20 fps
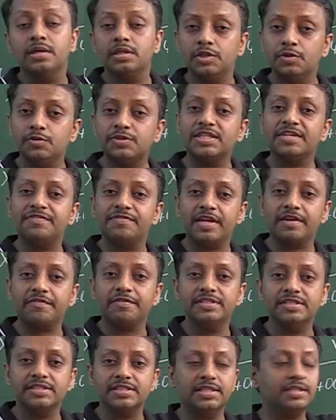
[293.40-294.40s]
Using
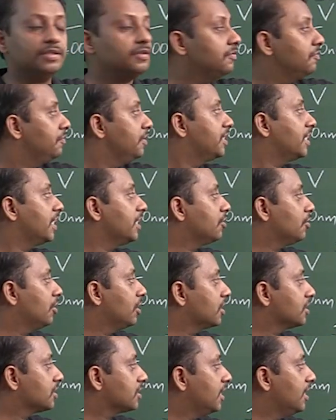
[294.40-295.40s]
frequency, we try to
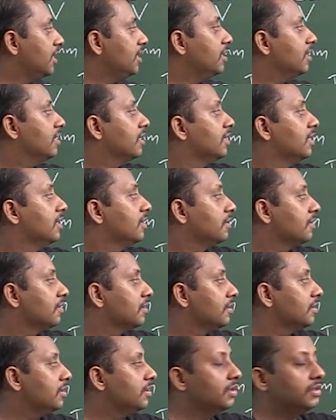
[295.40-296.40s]
understand
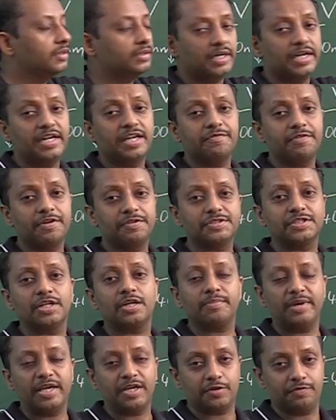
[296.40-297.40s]
radio waves
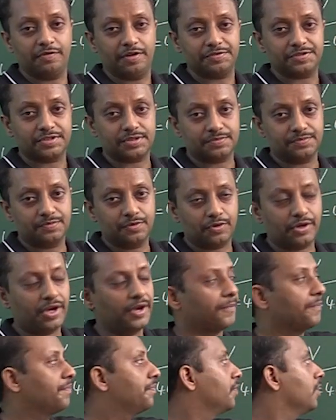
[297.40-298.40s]
or microwaves.
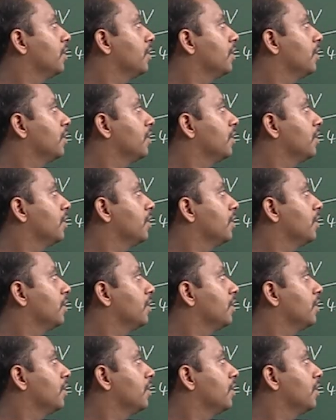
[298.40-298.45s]
Okay.